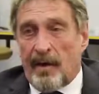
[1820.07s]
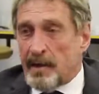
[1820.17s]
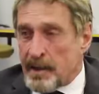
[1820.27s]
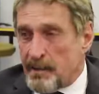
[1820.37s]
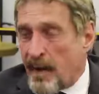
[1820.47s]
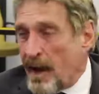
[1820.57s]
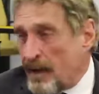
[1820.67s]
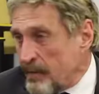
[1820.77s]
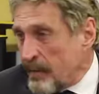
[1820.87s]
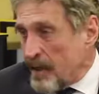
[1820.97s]
are
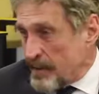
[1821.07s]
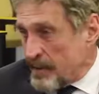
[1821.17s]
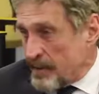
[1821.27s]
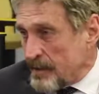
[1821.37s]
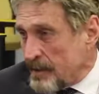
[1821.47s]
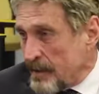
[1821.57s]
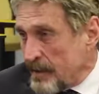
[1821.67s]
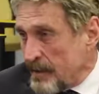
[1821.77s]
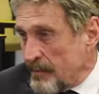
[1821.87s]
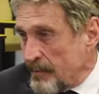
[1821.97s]
spy devices.
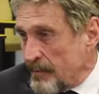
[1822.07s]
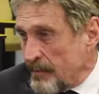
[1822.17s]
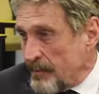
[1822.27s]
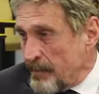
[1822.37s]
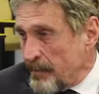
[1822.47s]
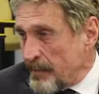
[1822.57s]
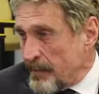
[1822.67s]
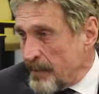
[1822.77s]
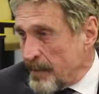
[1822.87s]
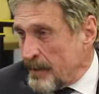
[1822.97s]

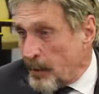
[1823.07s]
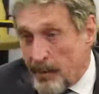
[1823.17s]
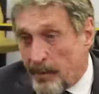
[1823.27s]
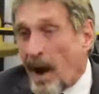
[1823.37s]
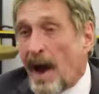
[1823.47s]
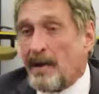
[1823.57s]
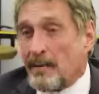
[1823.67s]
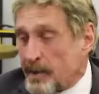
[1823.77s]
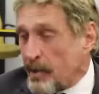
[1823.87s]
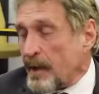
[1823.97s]
We buy
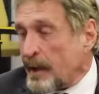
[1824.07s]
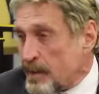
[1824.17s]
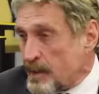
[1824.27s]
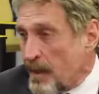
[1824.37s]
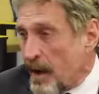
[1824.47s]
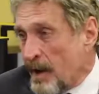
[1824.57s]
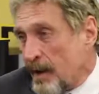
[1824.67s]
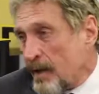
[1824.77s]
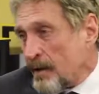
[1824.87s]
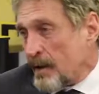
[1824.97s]
them so they can
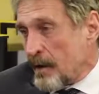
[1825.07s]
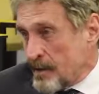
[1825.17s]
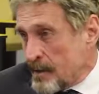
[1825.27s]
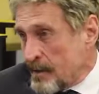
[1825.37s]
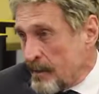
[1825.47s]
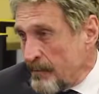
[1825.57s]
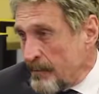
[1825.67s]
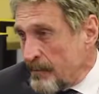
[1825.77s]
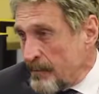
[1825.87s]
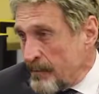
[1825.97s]
spy on us.
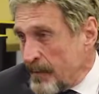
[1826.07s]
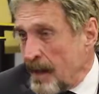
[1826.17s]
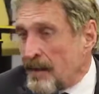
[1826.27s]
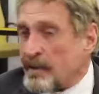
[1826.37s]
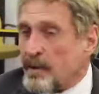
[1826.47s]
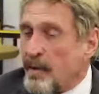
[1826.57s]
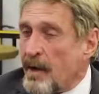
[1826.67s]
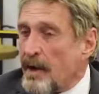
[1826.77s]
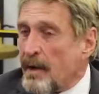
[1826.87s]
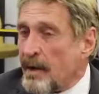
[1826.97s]
And that's
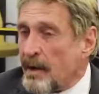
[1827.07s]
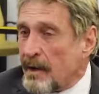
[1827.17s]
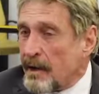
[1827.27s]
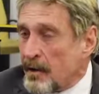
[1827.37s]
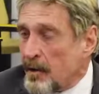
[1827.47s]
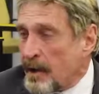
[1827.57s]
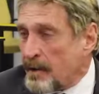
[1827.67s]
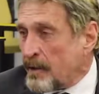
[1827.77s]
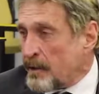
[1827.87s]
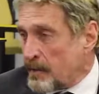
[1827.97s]
creating a
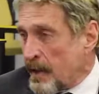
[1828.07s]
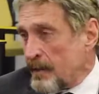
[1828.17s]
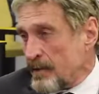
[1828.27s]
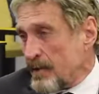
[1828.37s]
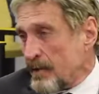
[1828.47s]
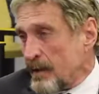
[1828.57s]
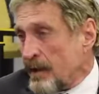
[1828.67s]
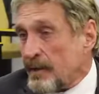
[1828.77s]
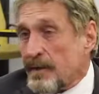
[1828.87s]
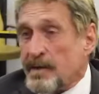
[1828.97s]
great deal of danger.
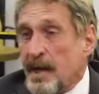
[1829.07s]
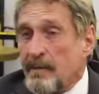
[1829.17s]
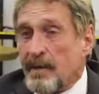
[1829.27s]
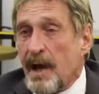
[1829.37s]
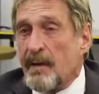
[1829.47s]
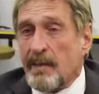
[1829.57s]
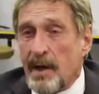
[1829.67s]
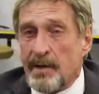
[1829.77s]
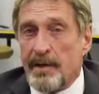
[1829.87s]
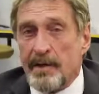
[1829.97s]
And at the same time,
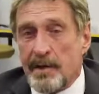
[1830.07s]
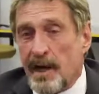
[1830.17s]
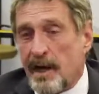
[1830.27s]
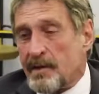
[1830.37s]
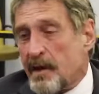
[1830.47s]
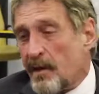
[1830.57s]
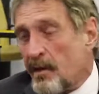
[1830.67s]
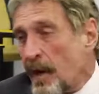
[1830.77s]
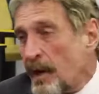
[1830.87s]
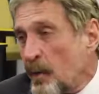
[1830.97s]
nation states are
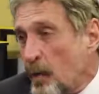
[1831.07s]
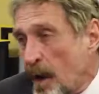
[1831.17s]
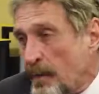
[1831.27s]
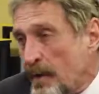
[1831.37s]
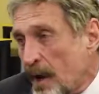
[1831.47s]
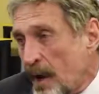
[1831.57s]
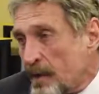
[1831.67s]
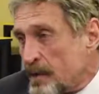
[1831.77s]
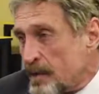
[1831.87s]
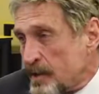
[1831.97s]
creating
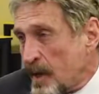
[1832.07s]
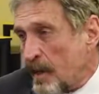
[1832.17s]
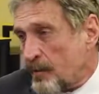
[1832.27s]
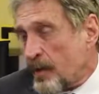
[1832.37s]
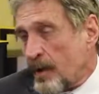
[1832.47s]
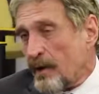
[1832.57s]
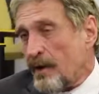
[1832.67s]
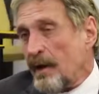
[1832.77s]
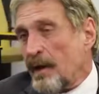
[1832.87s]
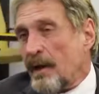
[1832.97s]
weaponized software